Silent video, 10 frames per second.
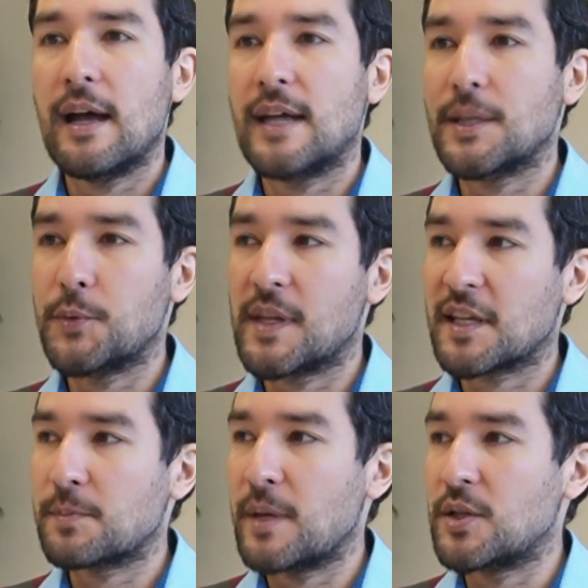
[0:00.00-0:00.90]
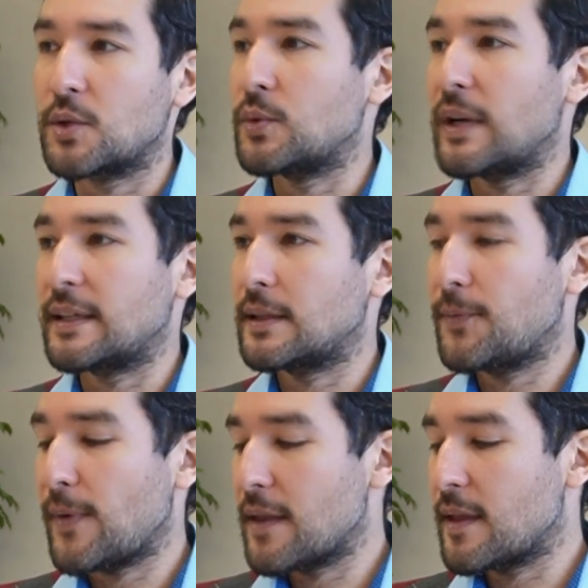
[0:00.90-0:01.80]
and I would expect you to
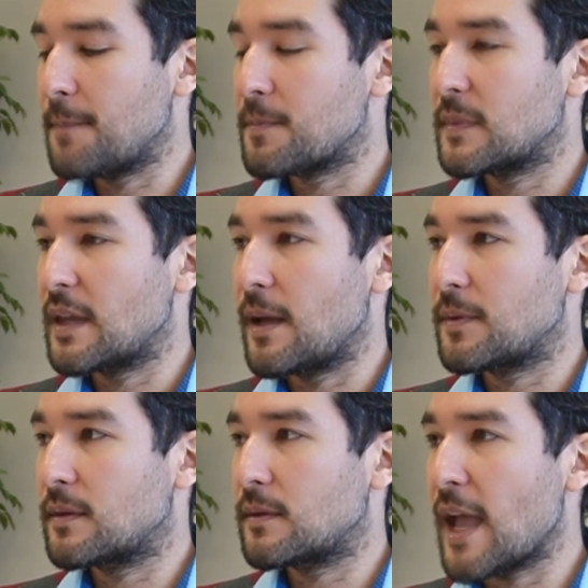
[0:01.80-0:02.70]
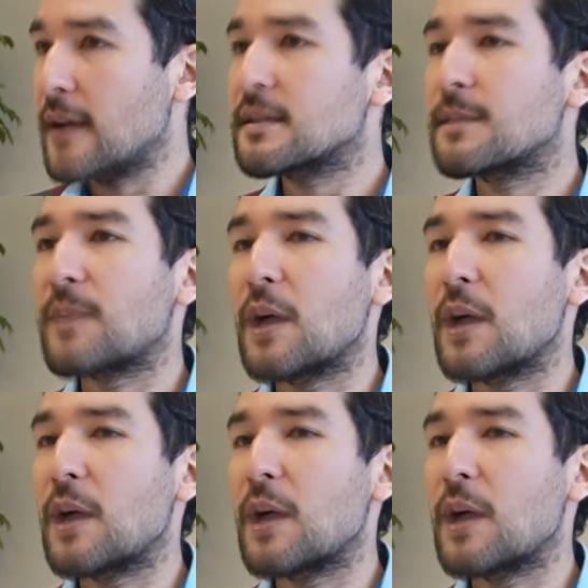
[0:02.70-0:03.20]
identify them, the text.